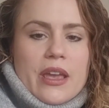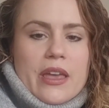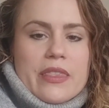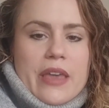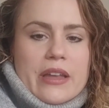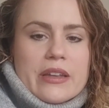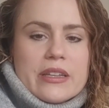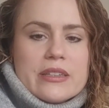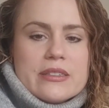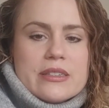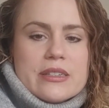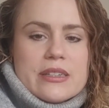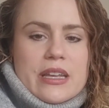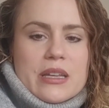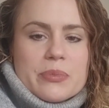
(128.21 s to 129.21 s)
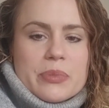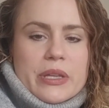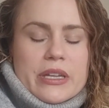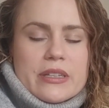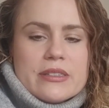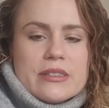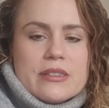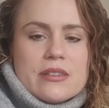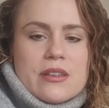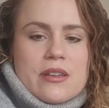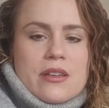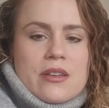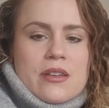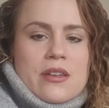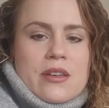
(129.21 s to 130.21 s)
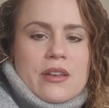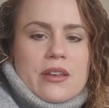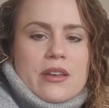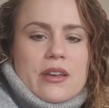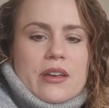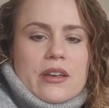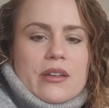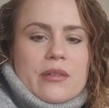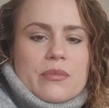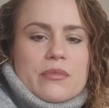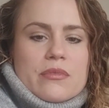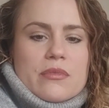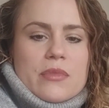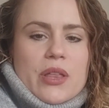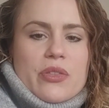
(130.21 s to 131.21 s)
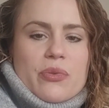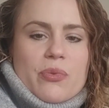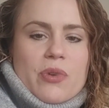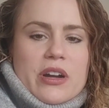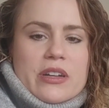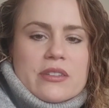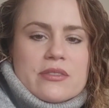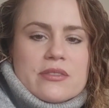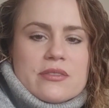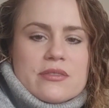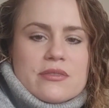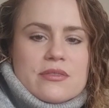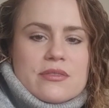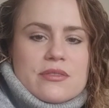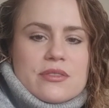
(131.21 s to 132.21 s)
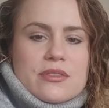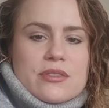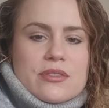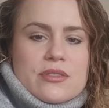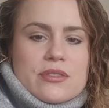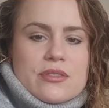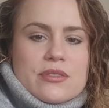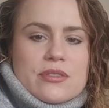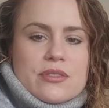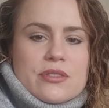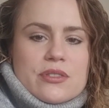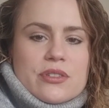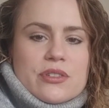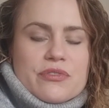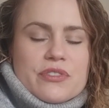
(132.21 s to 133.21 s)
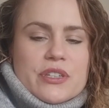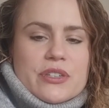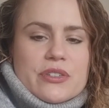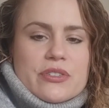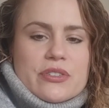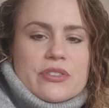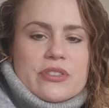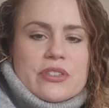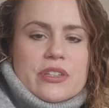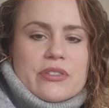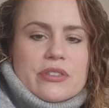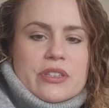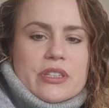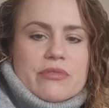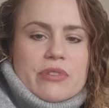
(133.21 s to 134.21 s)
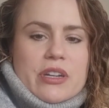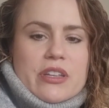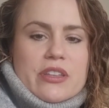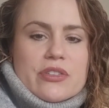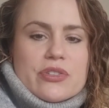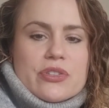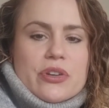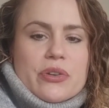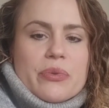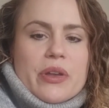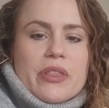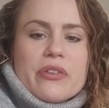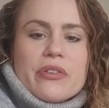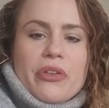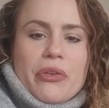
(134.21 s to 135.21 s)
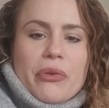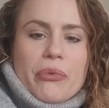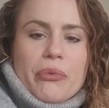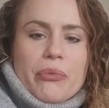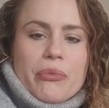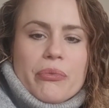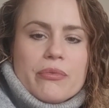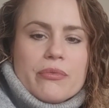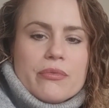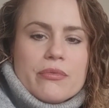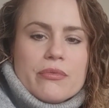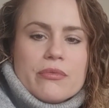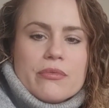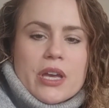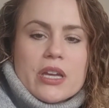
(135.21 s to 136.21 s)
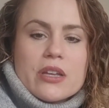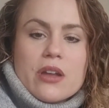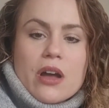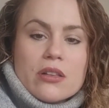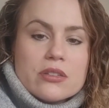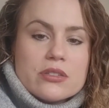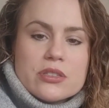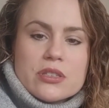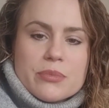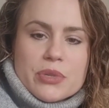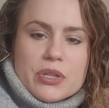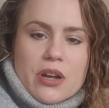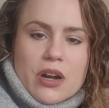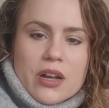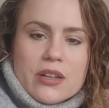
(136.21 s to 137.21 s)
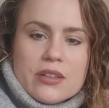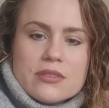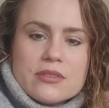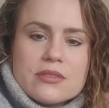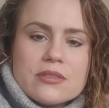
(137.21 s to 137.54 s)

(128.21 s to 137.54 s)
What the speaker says: And that needs to take place. Otherwise, your fears are secretly running the show, whether you acknowledge them or not.